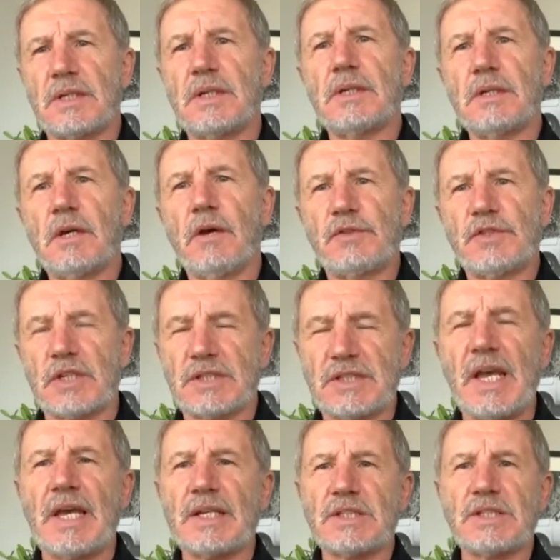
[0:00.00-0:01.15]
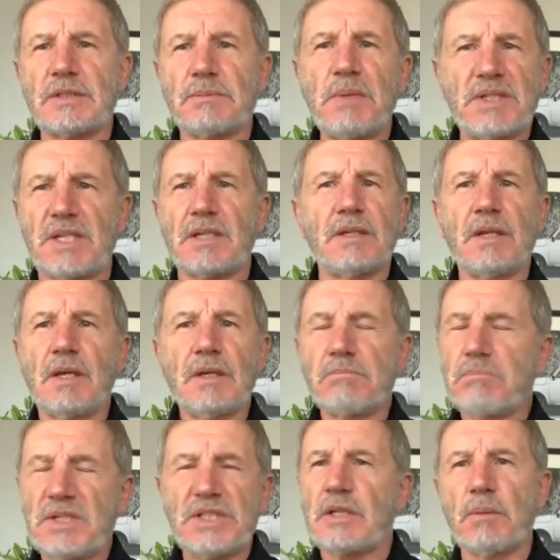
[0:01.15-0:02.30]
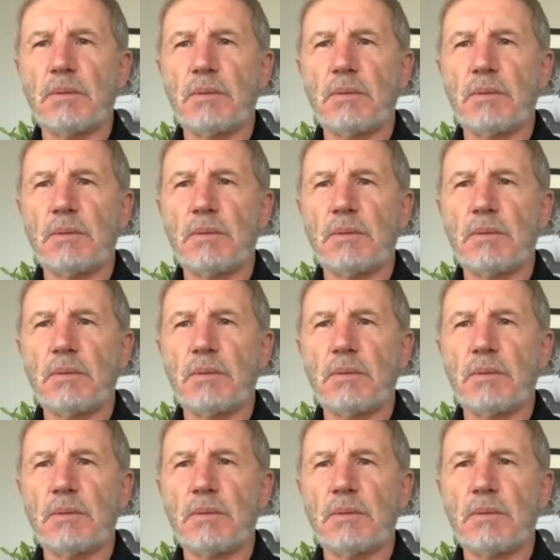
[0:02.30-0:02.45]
of success is missing the